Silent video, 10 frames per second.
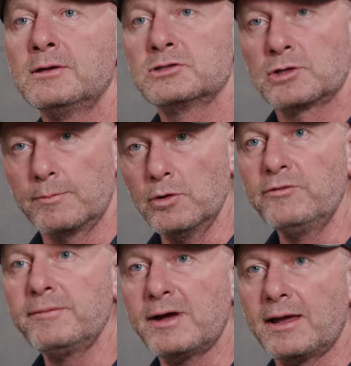So I'm
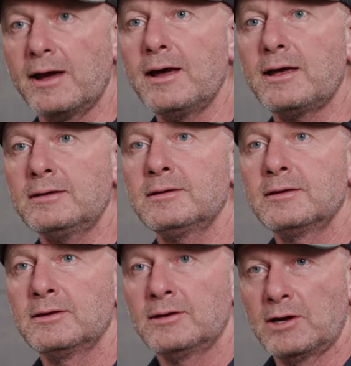moving my eye
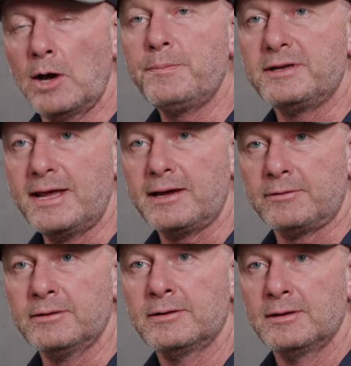up and down.